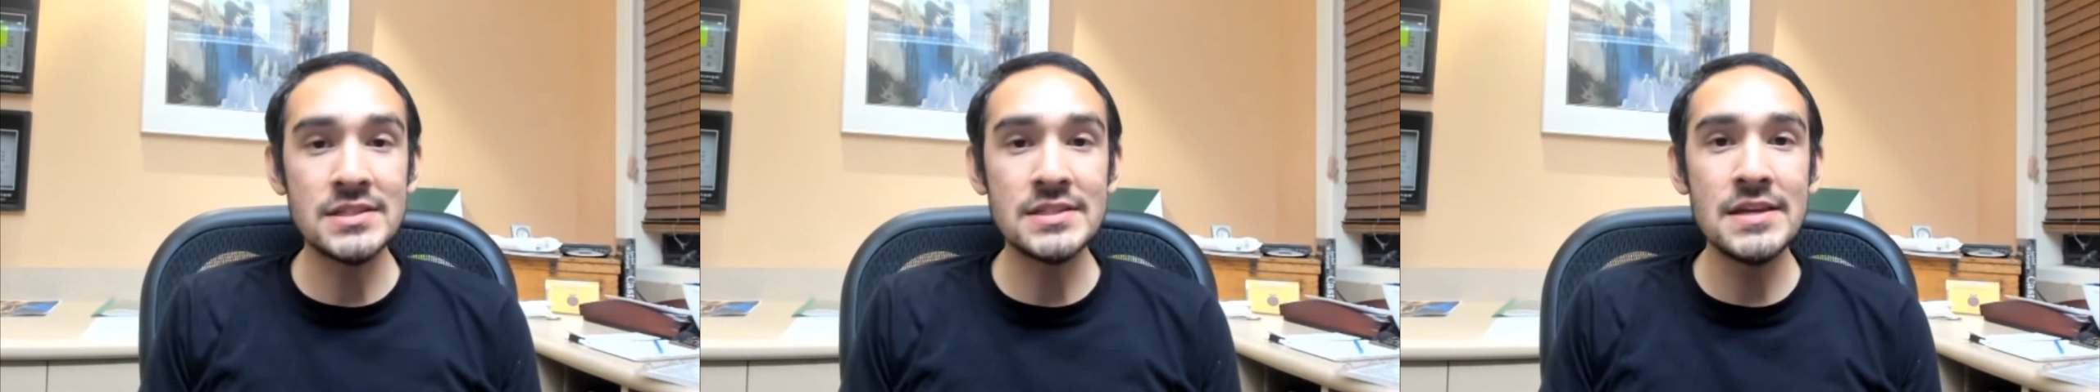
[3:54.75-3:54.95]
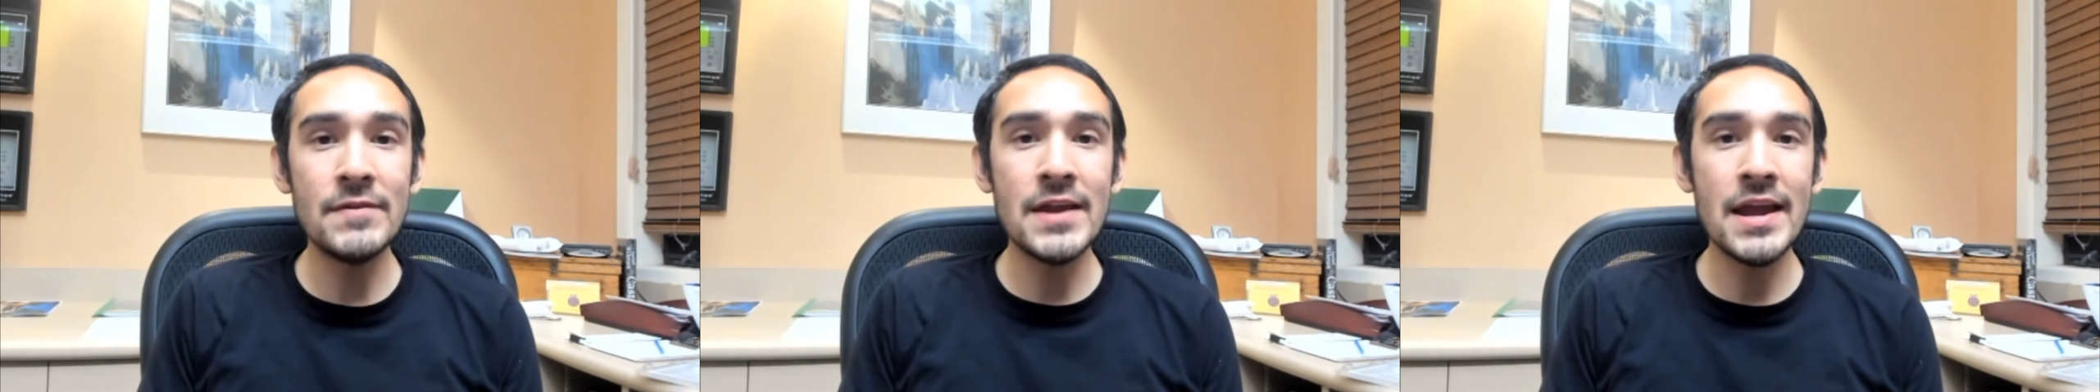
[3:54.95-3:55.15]

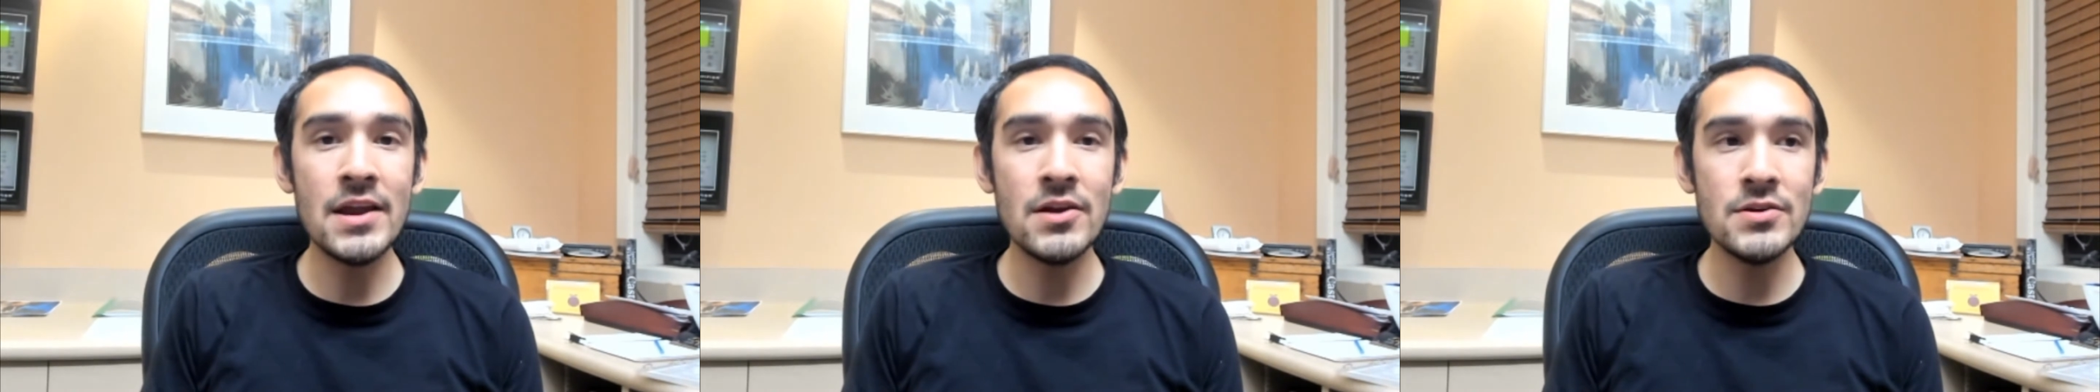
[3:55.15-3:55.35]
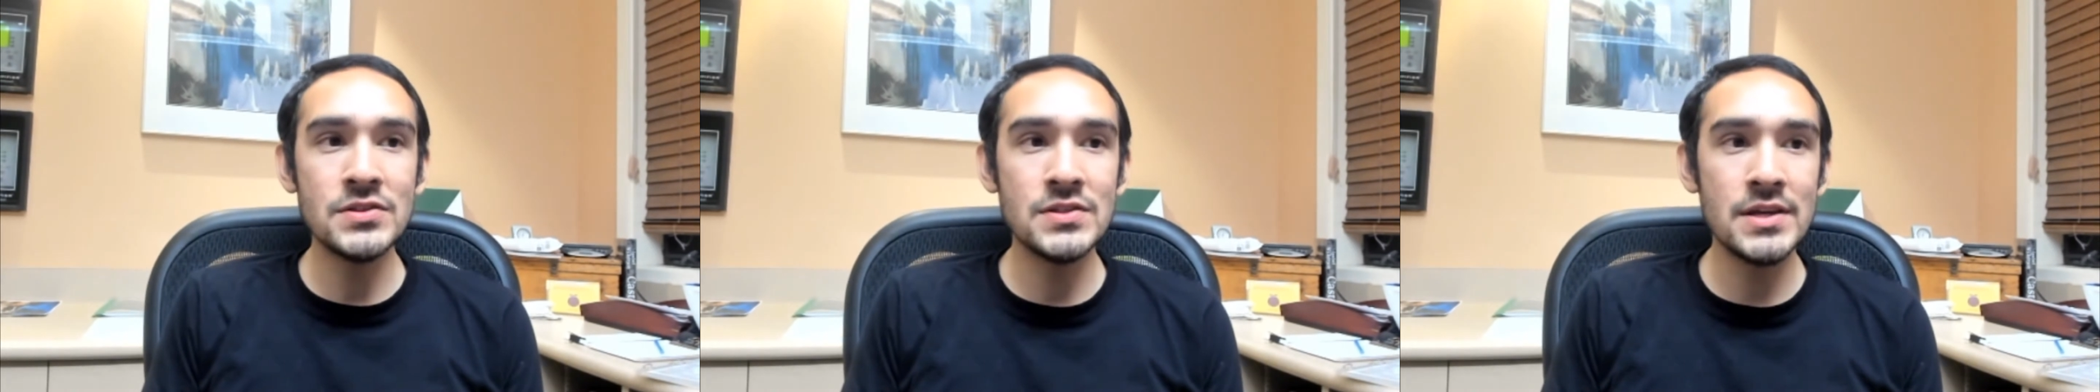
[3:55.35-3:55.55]
Stephen
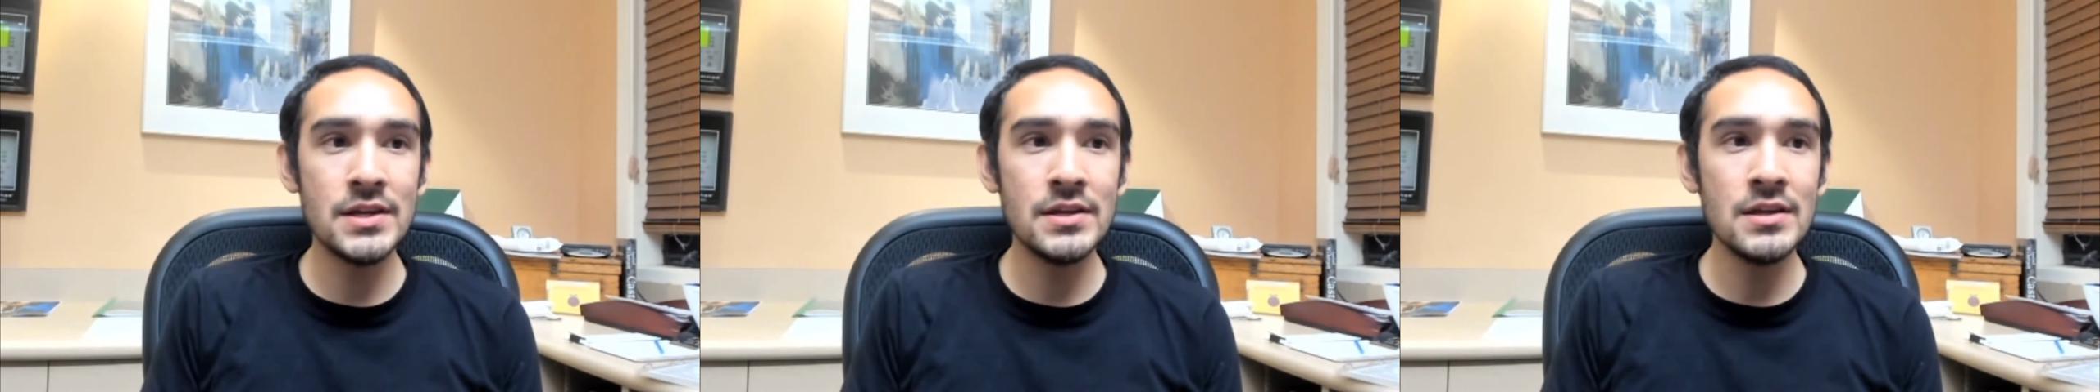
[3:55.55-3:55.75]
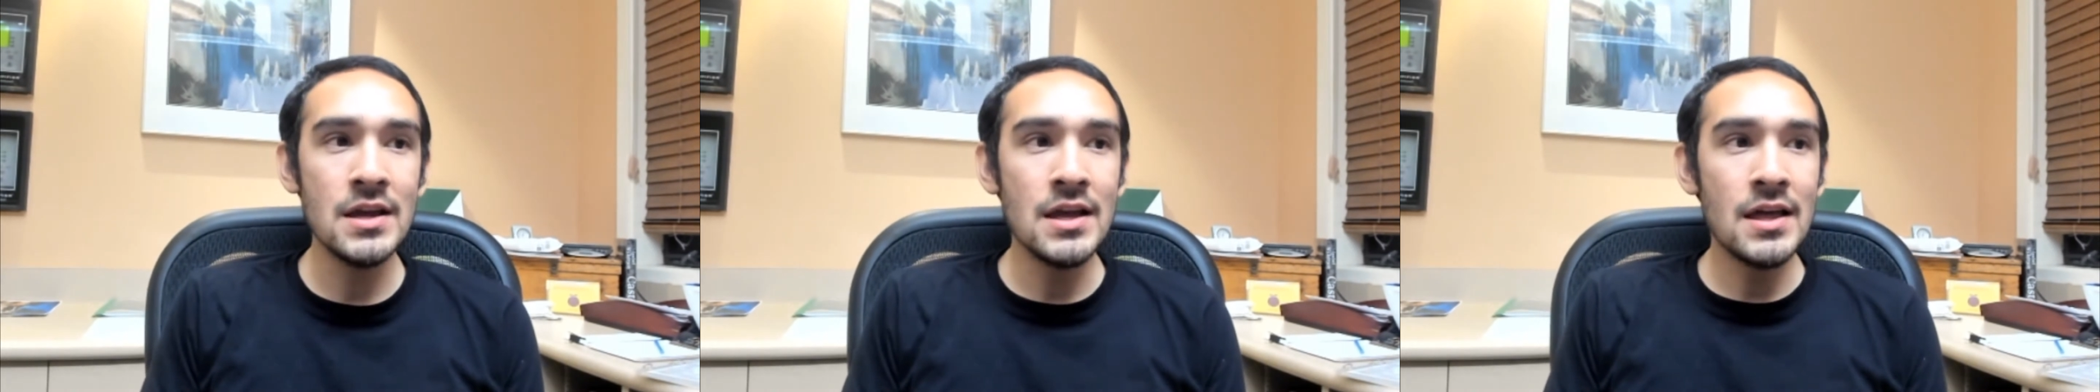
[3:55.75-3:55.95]

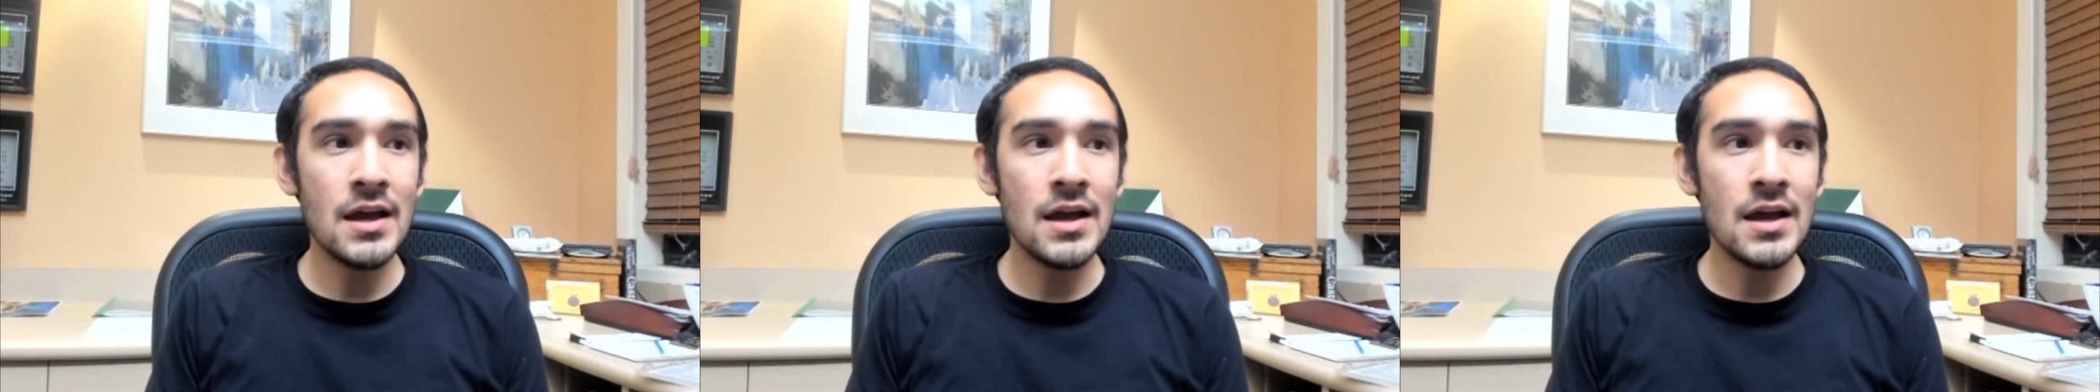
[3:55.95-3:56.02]
Harrison